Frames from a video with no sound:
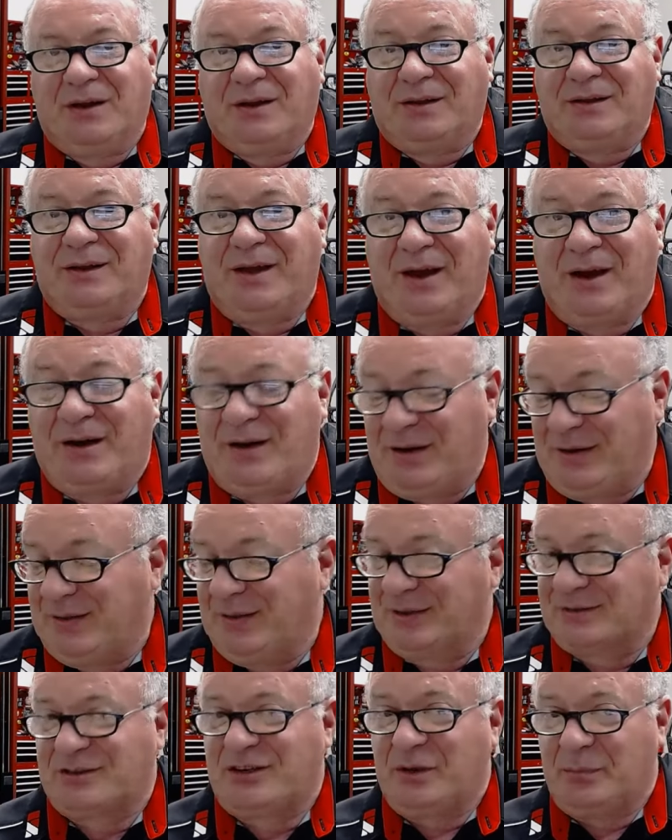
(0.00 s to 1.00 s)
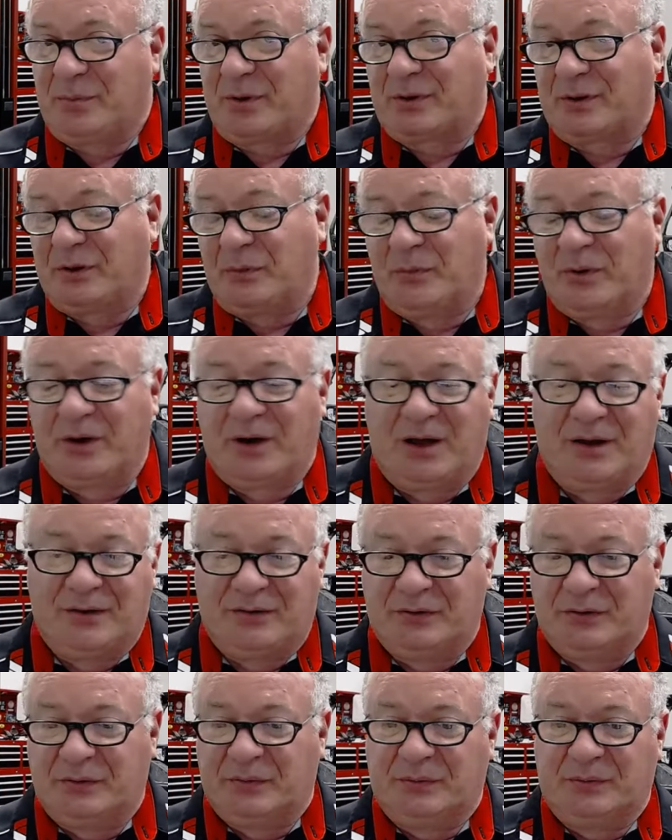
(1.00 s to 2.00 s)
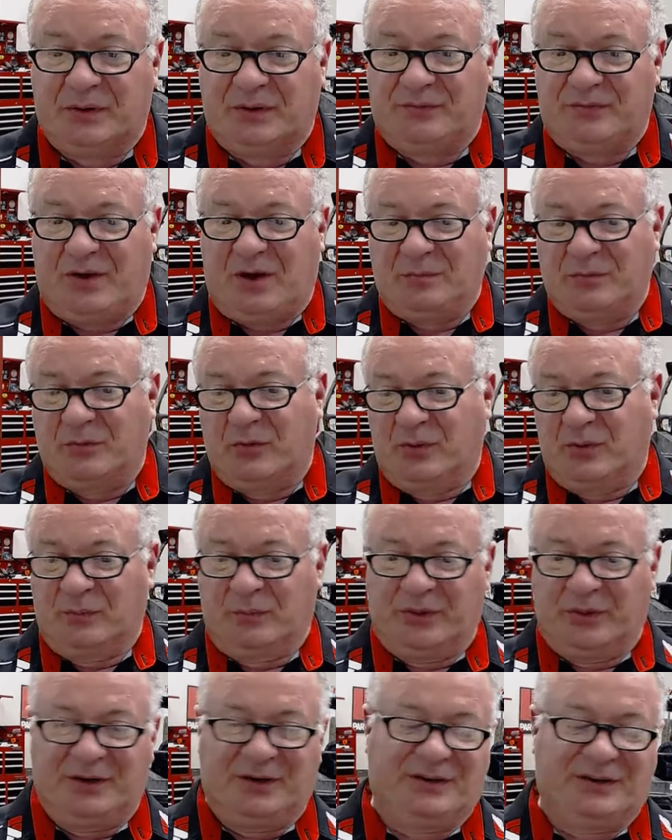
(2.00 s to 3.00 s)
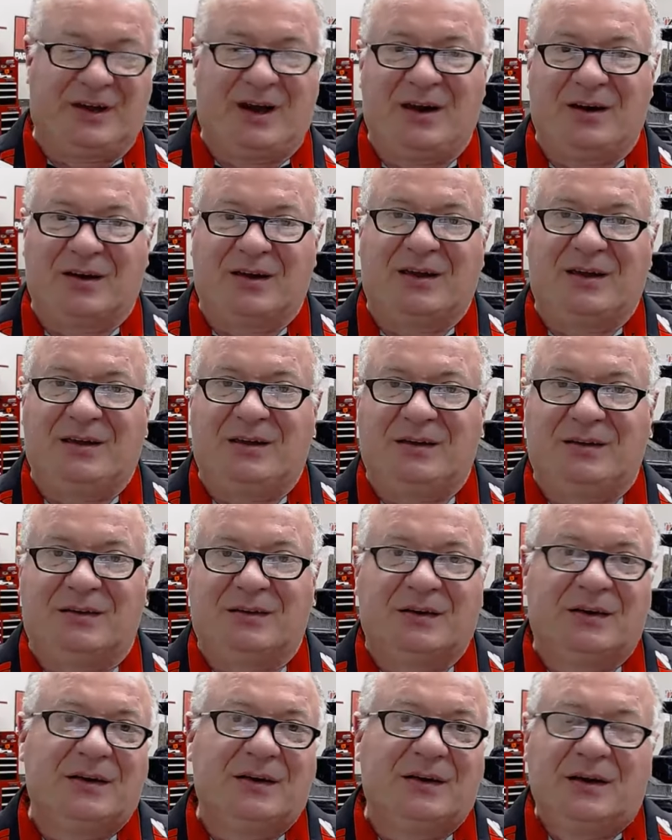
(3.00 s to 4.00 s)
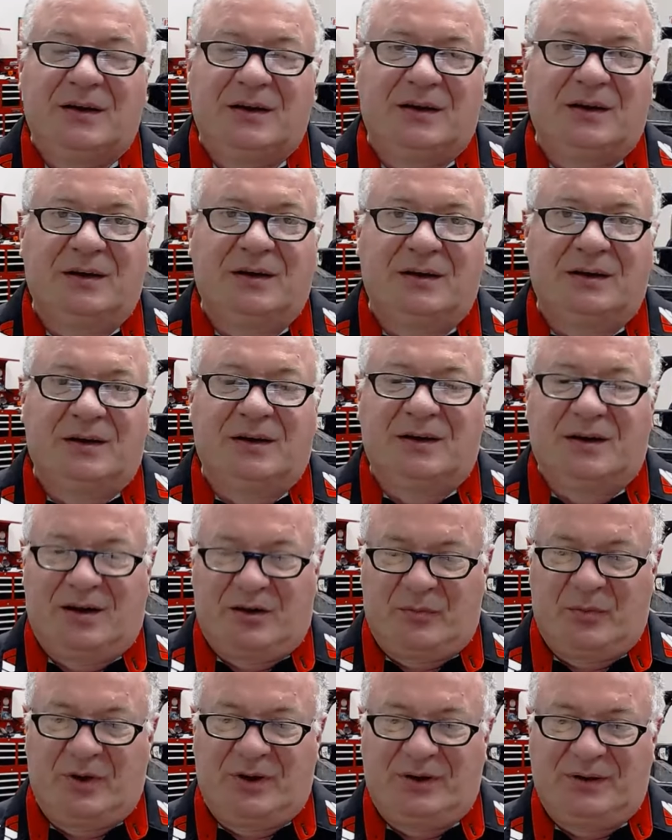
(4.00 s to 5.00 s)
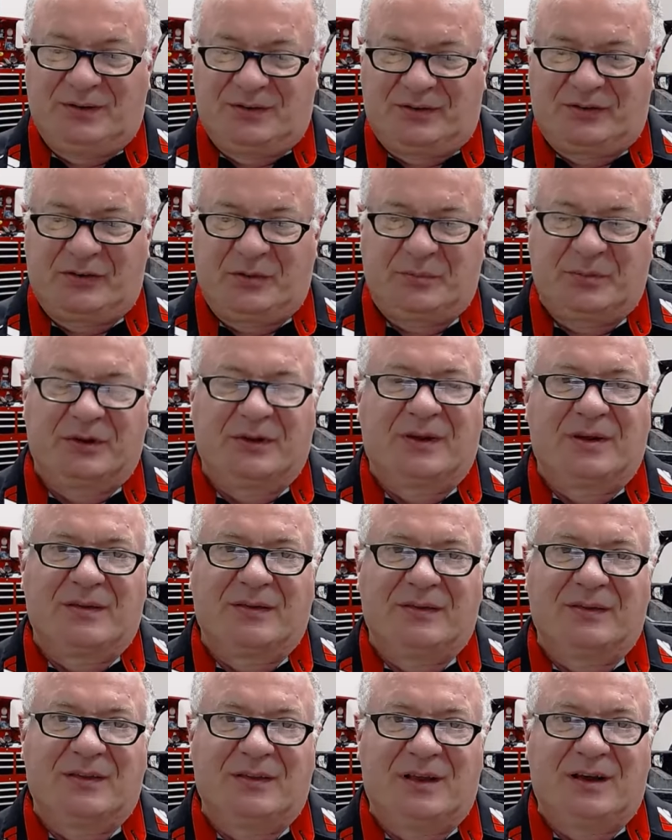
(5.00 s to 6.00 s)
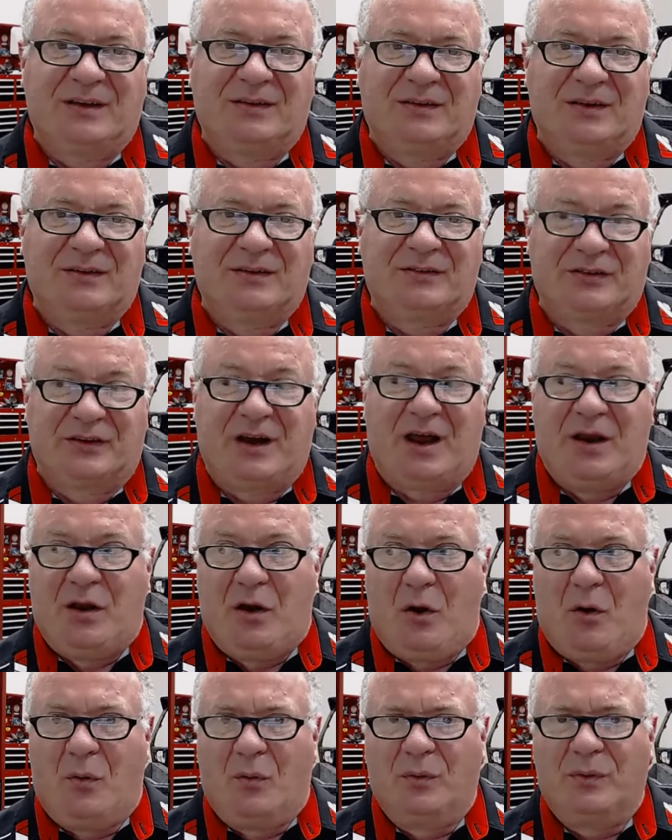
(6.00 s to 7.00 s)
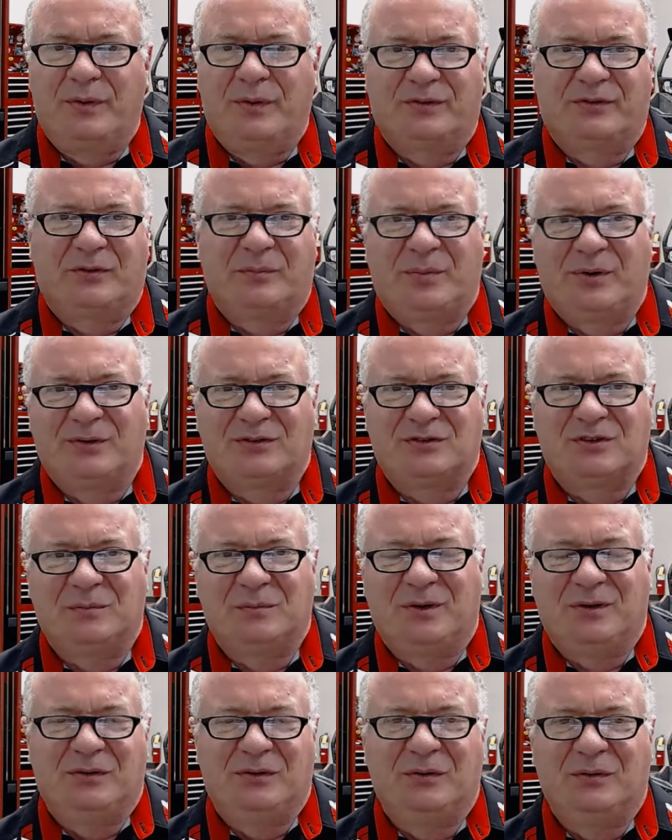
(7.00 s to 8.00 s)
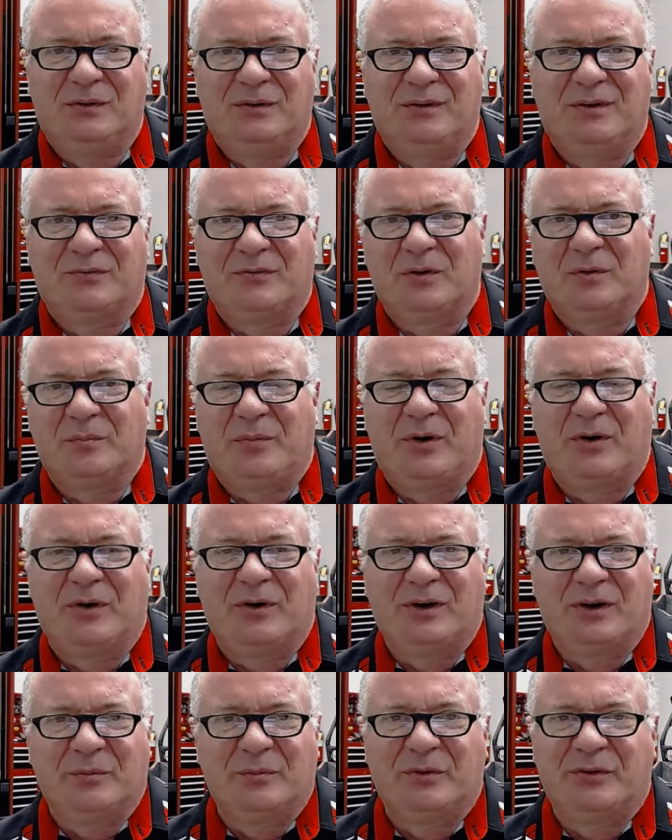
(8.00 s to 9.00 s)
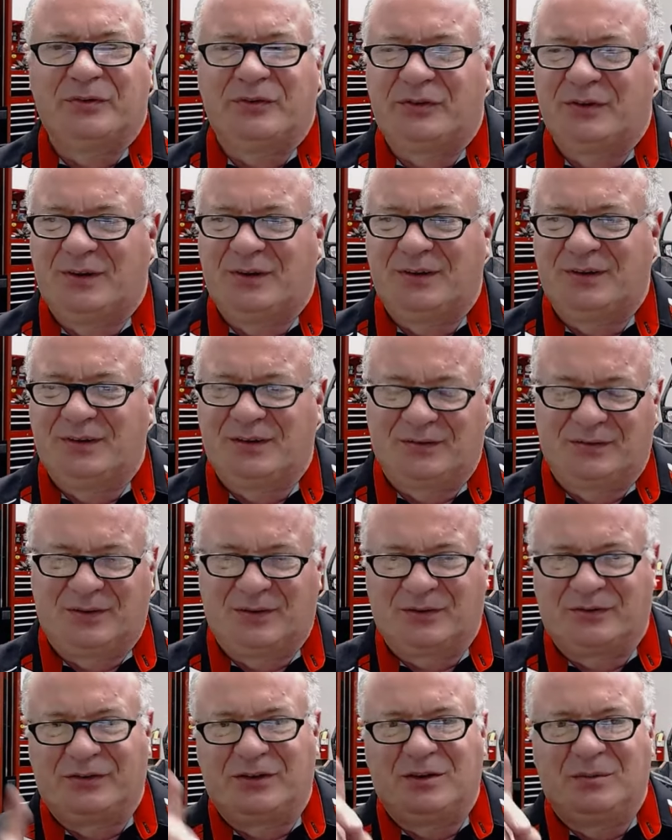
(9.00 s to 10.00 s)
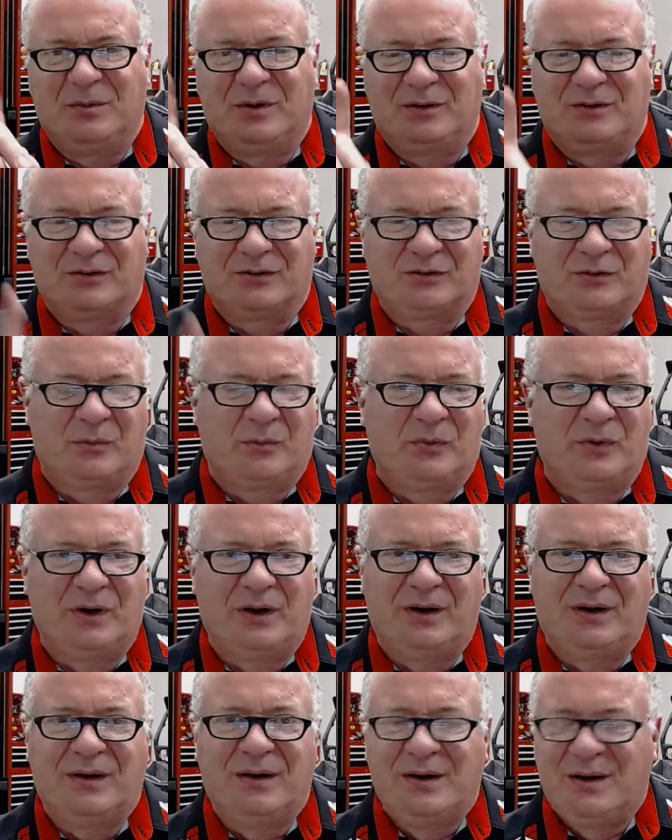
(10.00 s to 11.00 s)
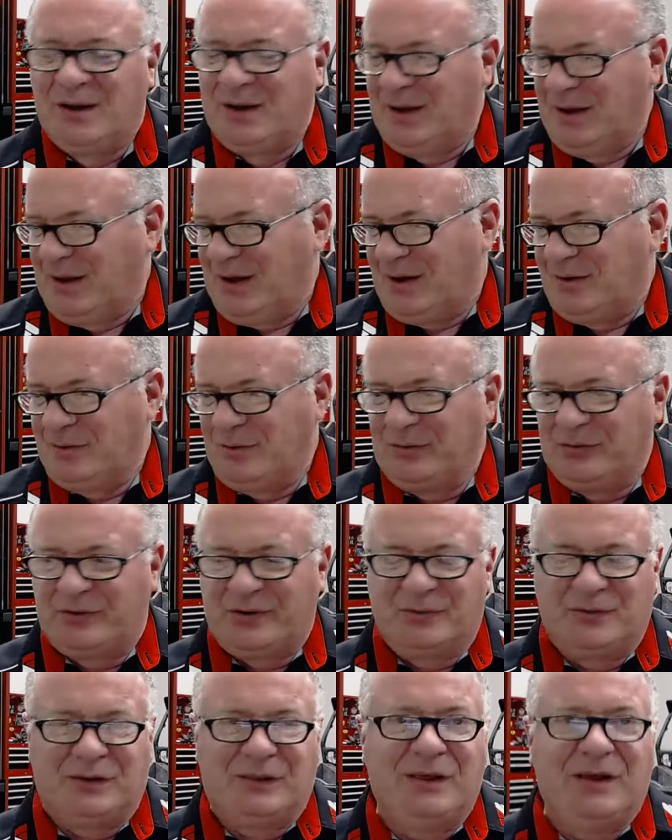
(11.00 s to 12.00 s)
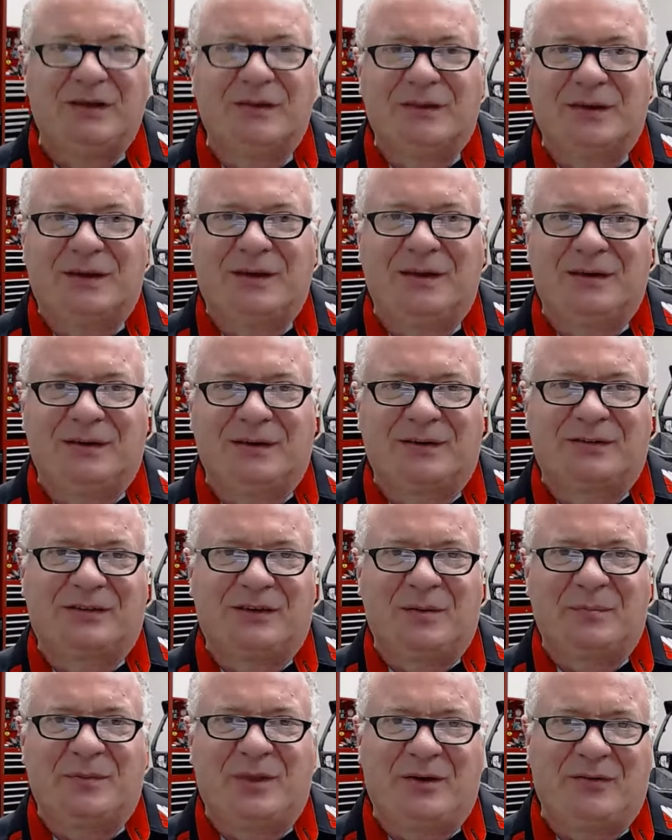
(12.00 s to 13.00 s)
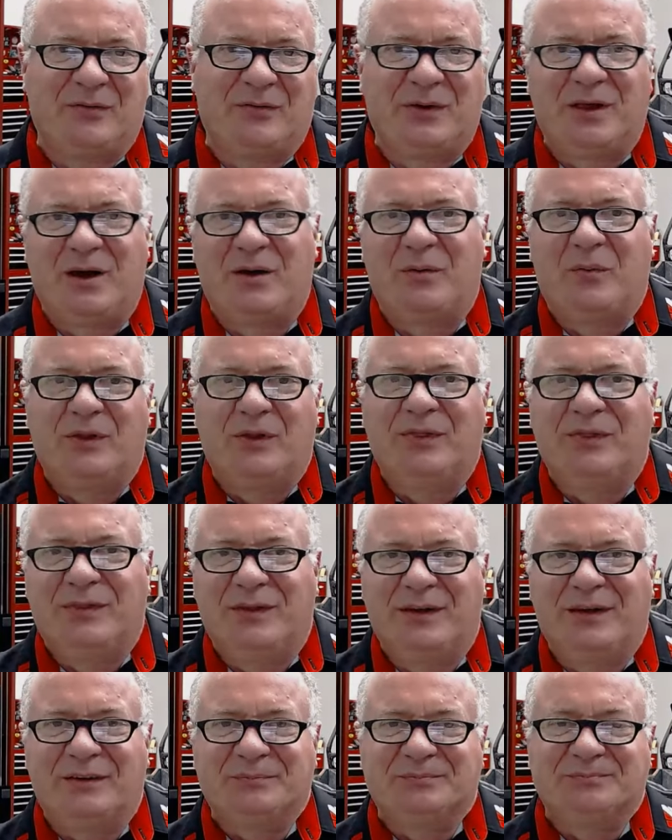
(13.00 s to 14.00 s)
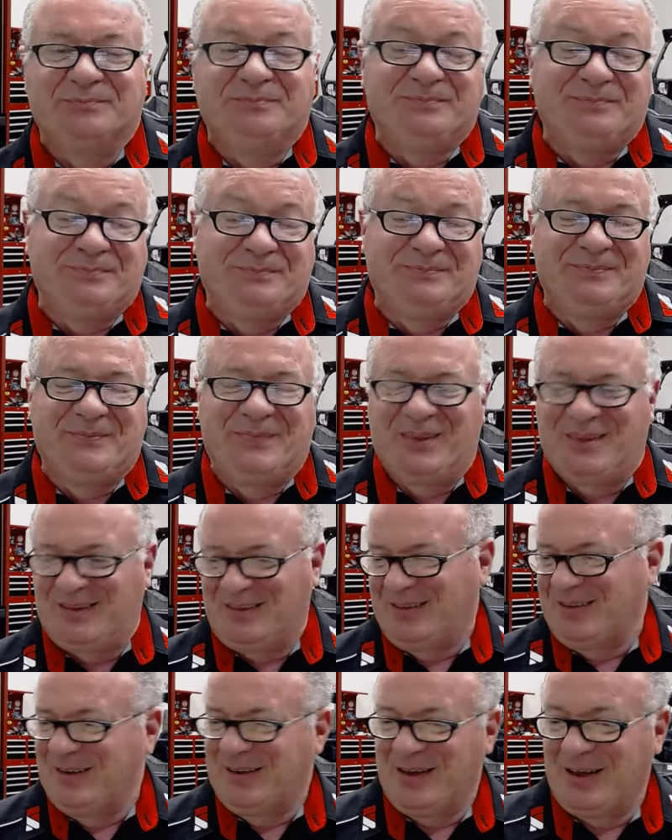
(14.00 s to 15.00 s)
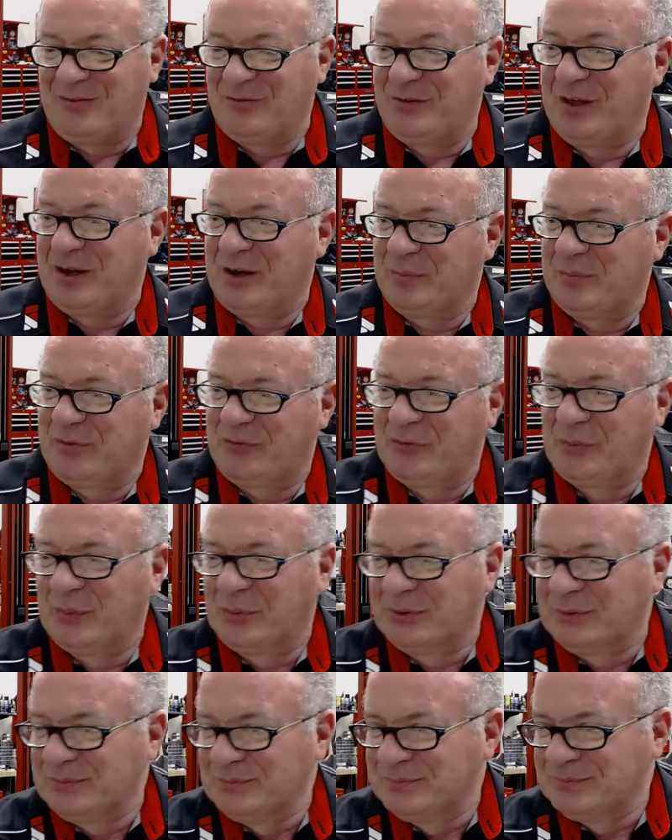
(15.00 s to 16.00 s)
Yeah, and that's typically what I do. If I'm going with an entire kit and I run into something like this that I know there's supposed to be two different part numbers and they're sending me just the one, I'll use everything in the kit except that for that one thing. I've done it before.